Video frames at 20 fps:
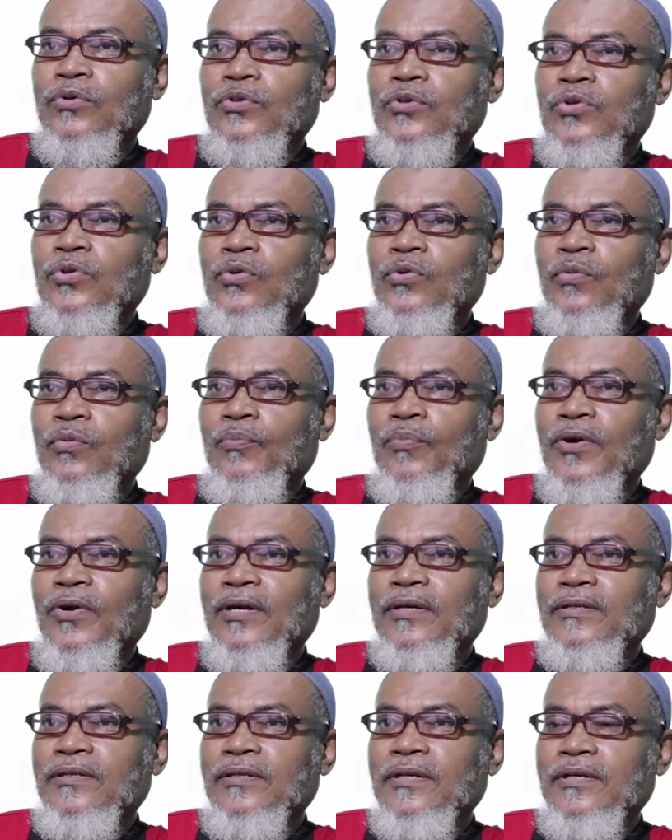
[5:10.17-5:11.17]
two
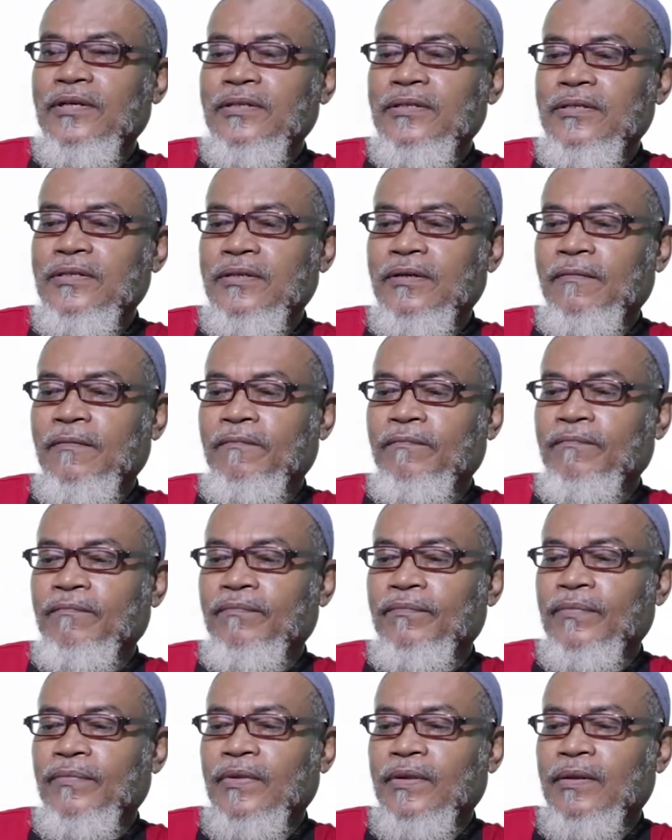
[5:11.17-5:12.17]
pointers,
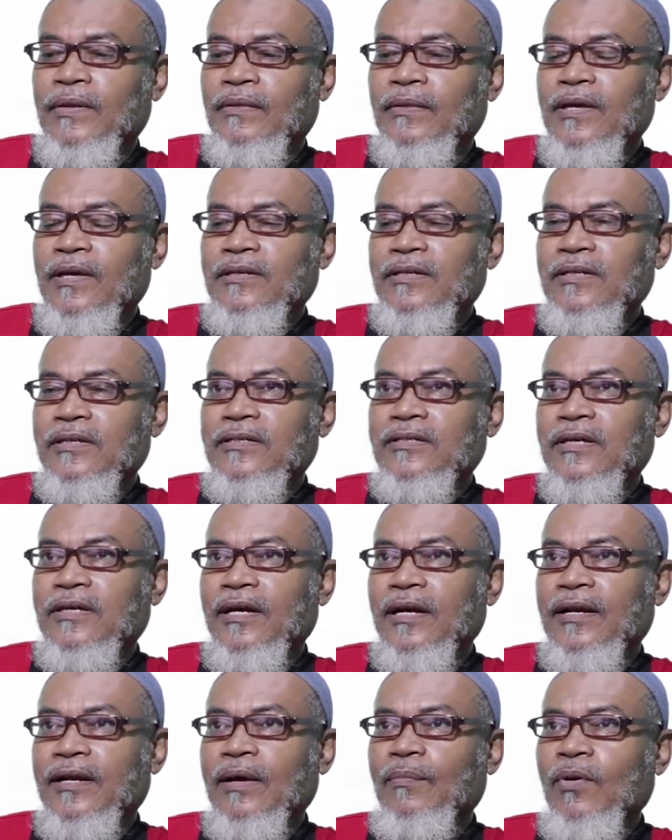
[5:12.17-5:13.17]
that is
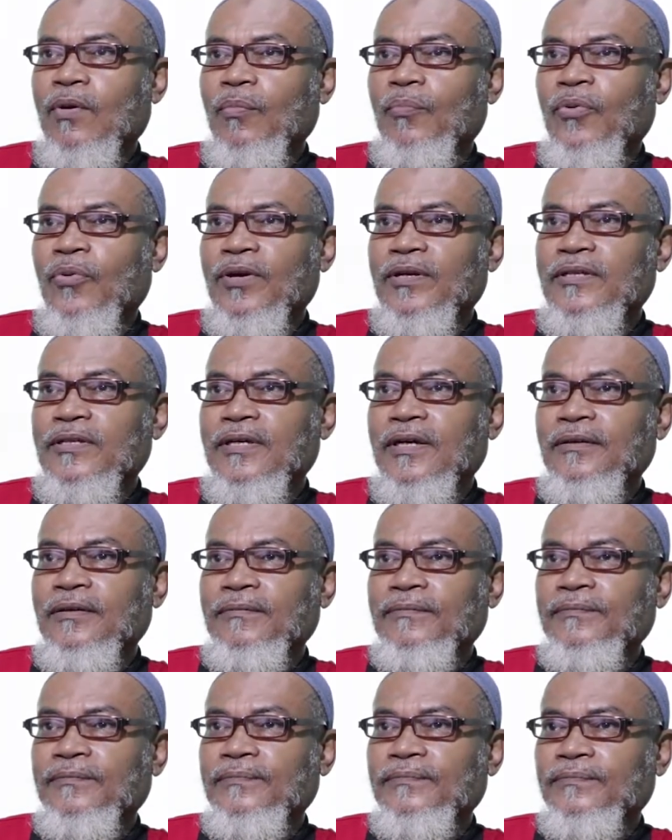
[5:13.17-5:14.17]
a double pointer,